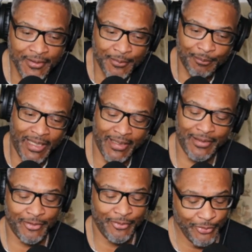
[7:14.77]

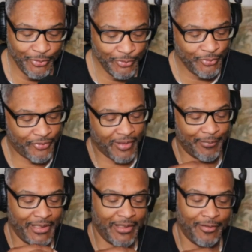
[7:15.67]
Man, the news,
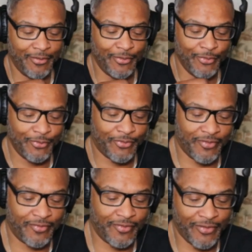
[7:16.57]
I mean the news
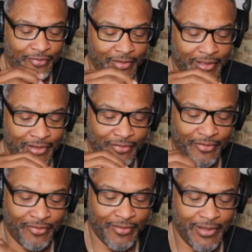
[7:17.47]
is just is
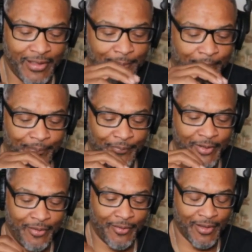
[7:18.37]
just up,
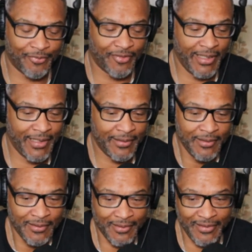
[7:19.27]
you know what I'm saying?
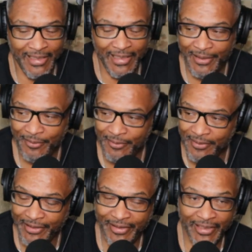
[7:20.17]
And then
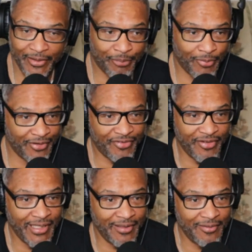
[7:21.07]
and then the
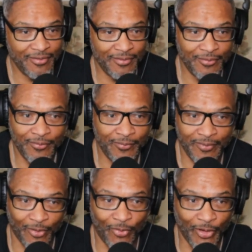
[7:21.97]
president,
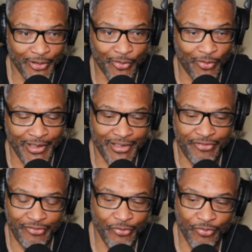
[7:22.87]
the ongoing
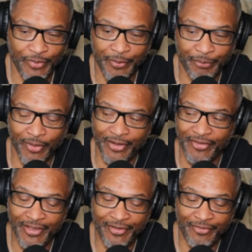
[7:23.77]
issues with the
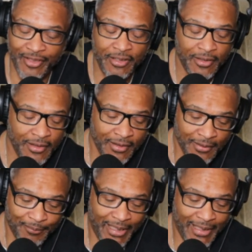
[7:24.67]
presidency.
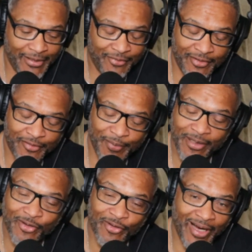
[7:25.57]
Man, it's just
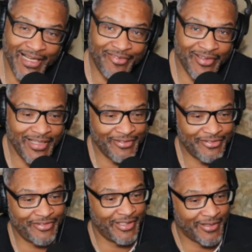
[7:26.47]
been crazy
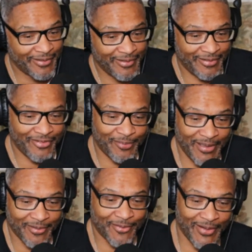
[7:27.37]
this year. Just
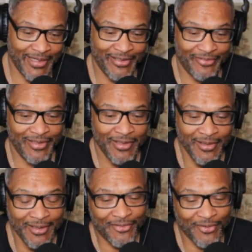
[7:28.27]
been crazy.
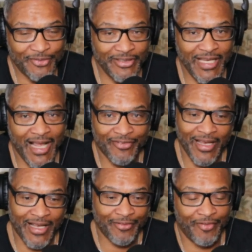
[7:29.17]
So what you guys
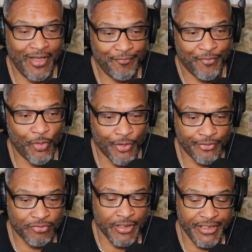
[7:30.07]
got set
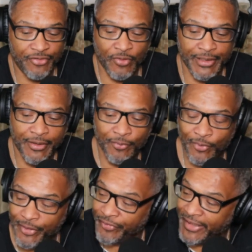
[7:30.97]
for twenty twenty?
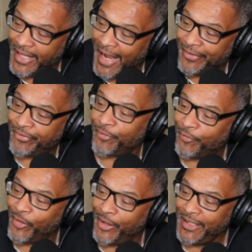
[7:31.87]
What's next?
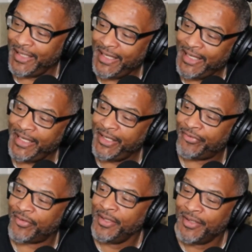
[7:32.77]
What
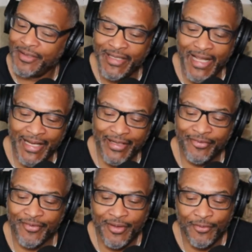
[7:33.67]
is
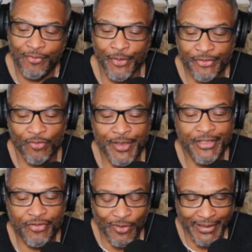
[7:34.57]
next for
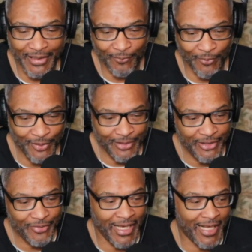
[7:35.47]
twenty twenty? What do
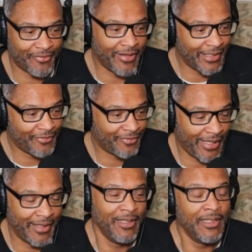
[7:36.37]
you guys got
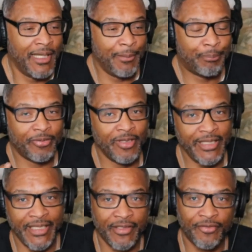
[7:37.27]
set? And
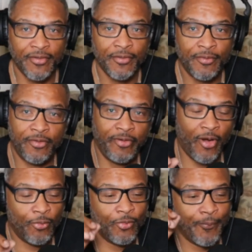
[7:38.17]
please,
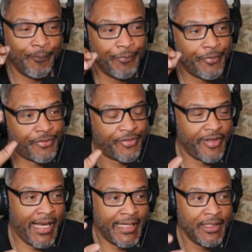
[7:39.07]
don't
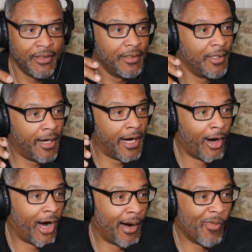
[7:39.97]
say,
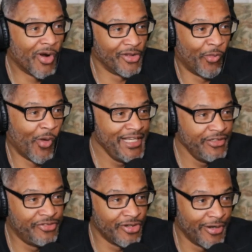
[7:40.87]
oh, I'm on a
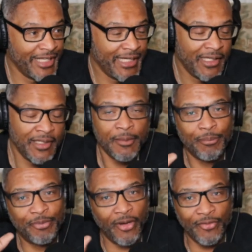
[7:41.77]
weight journey.
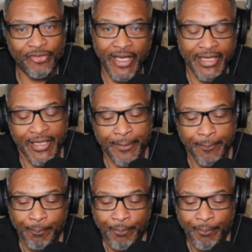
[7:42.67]
Don't say that.